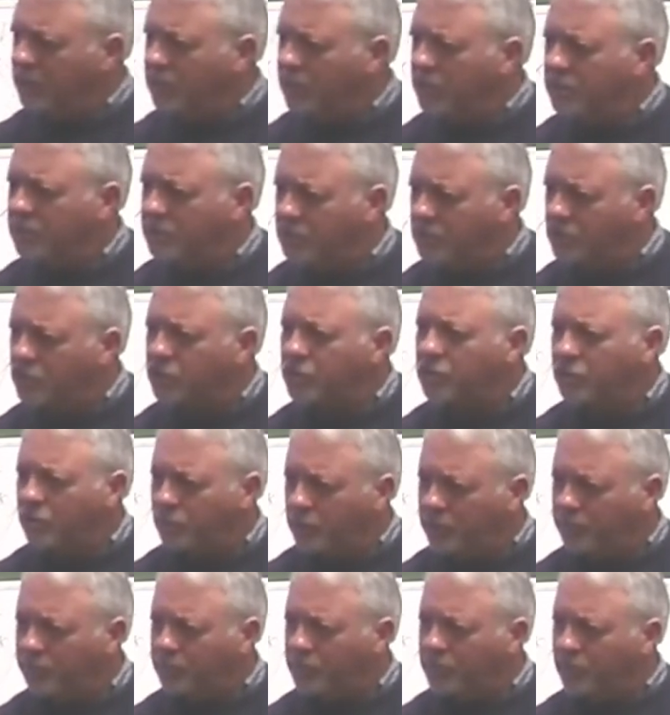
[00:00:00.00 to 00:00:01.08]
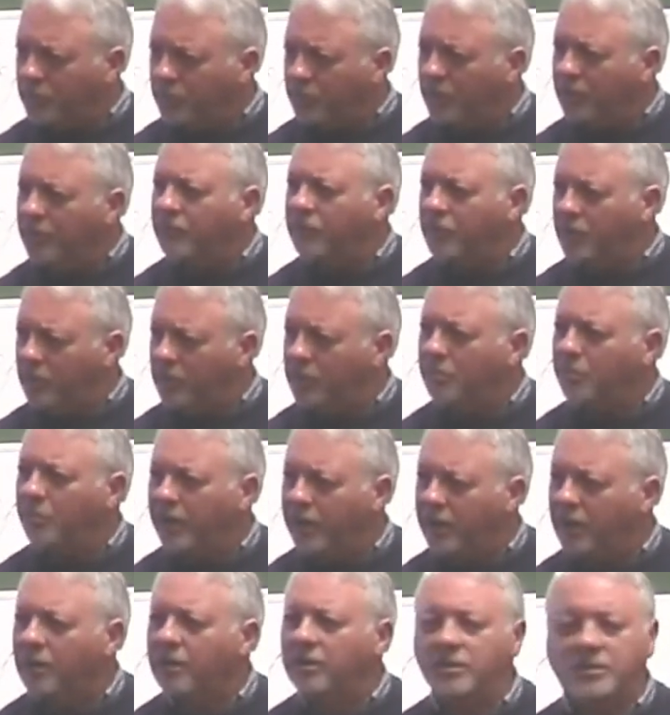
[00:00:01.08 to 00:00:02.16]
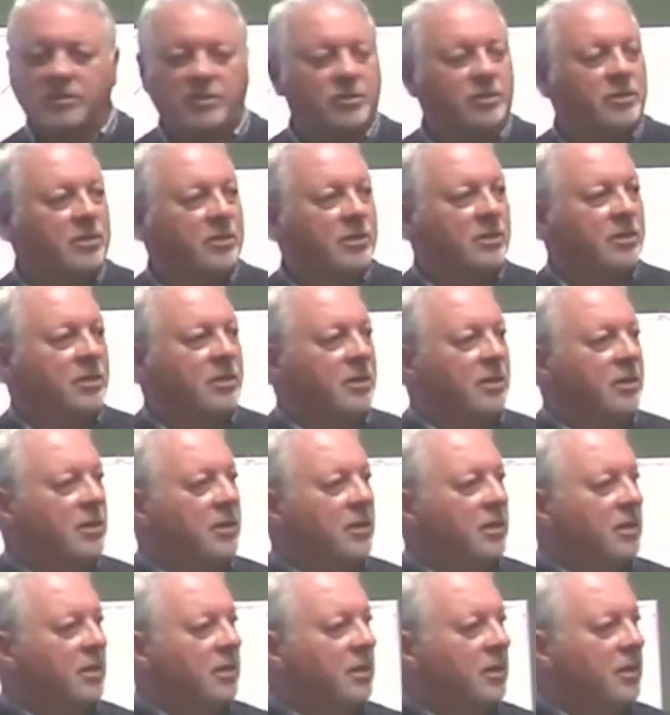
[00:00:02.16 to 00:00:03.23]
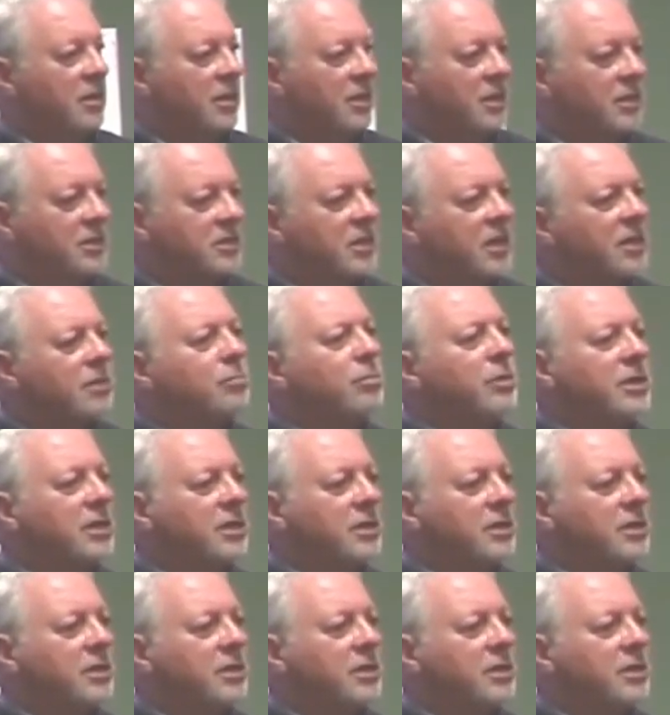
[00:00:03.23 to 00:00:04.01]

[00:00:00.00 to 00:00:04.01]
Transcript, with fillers: a good descriptor of a good marriage. It doesn't